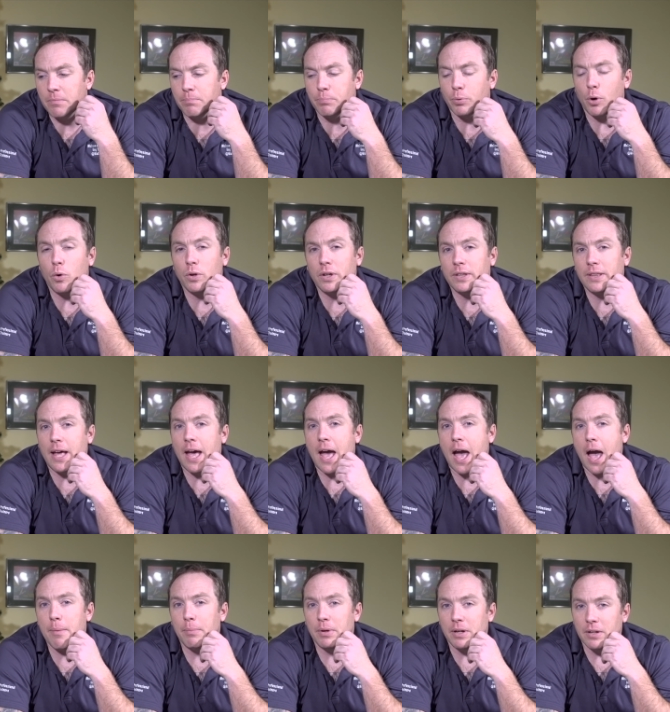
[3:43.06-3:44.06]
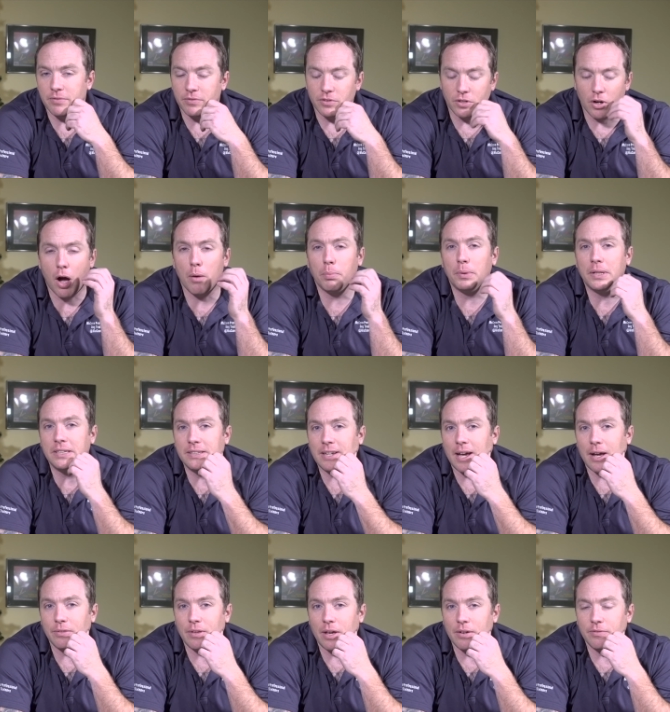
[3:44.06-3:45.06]
broken the habit of gobbling
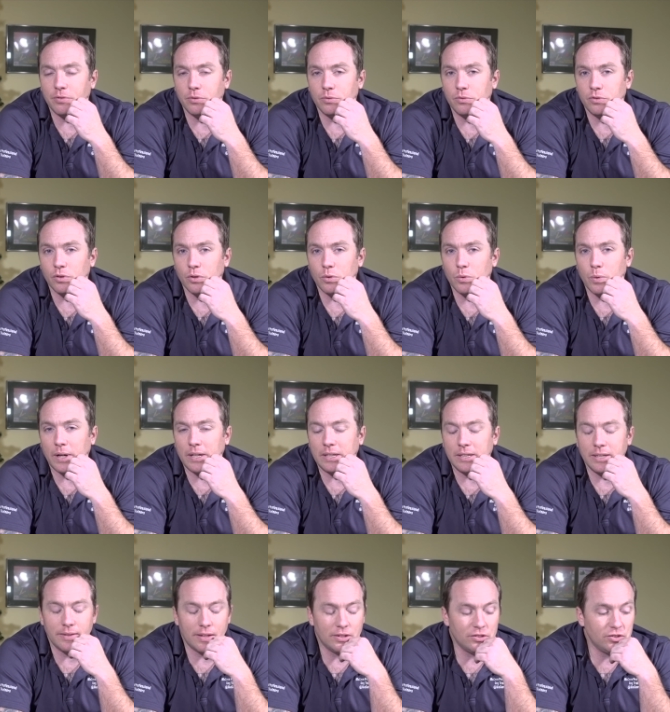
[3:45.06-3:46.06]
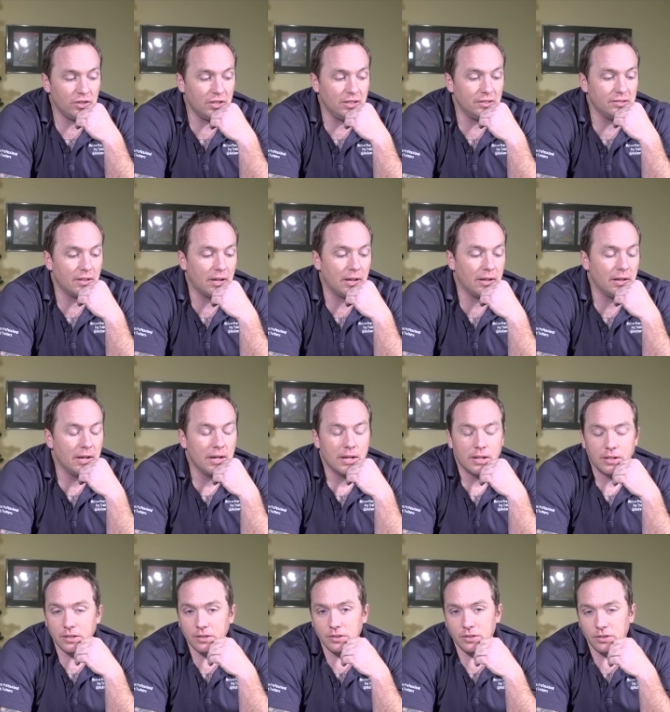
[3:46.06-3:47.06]
down that food so quickly that she's that
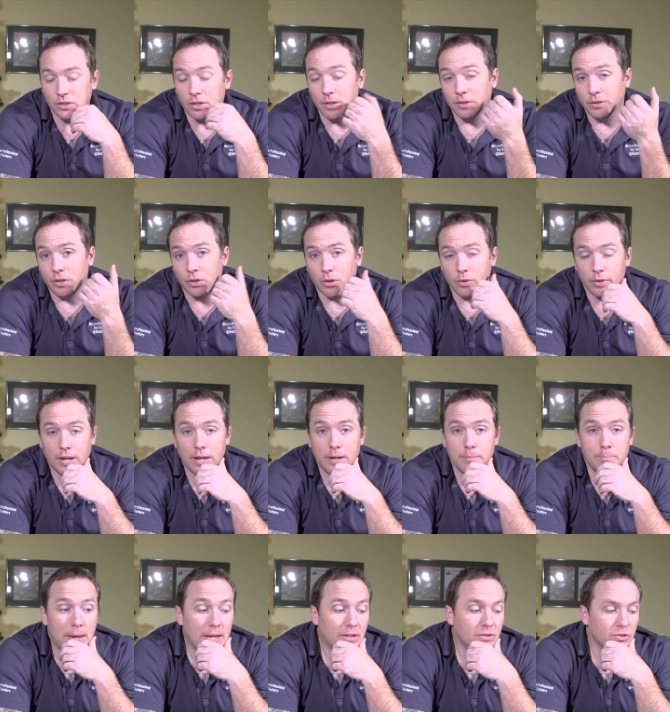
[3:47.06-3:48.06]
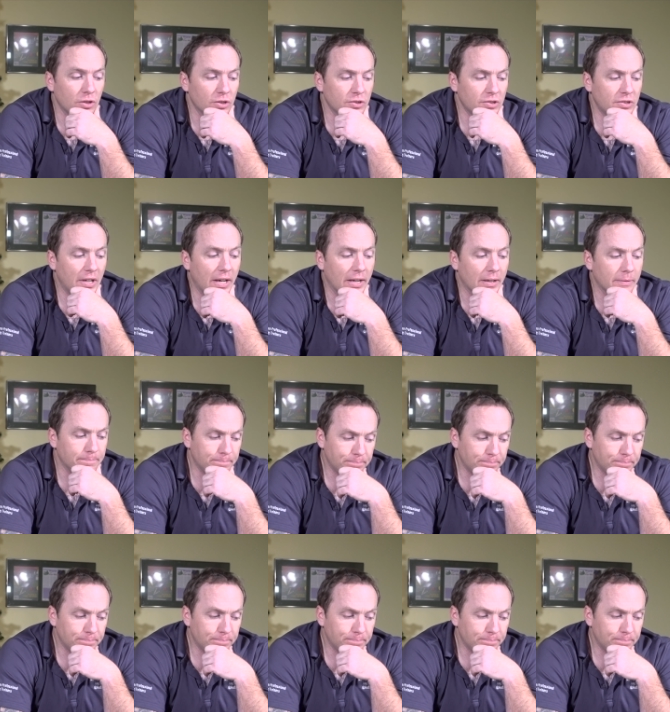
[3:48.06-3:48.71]
it makes her sick.